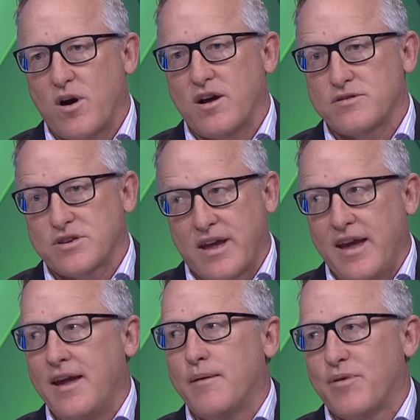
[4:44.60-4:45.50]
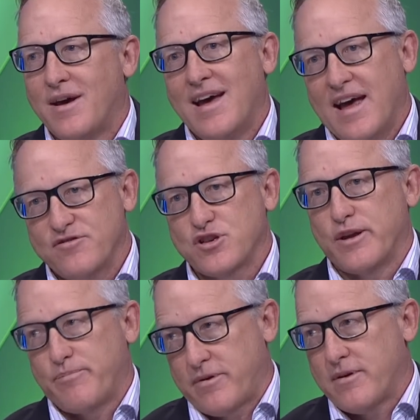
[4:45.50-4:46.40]
Wales camp, have
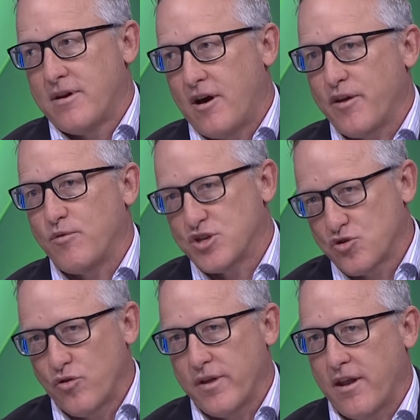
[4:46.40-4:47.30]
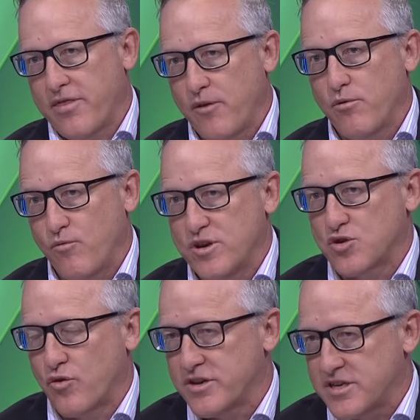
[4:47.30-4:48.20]
slipped. I think we saw that. I think we
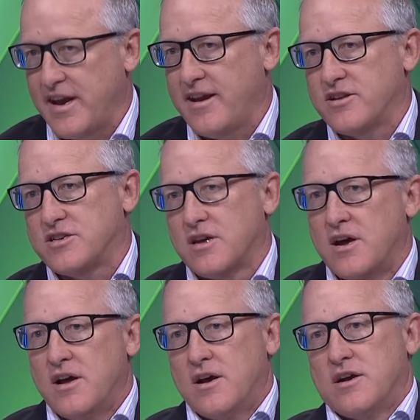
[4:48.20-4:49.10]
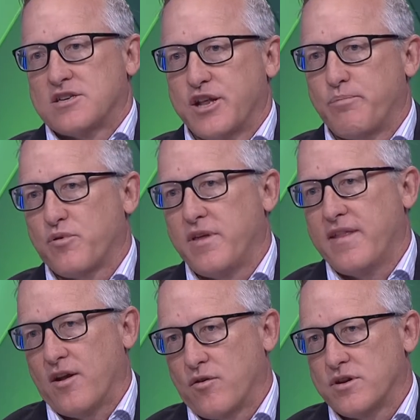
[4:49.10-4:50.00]
saw the standards slip within
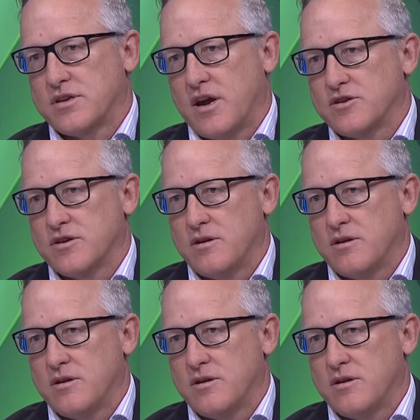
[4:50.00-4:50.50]
that organisation.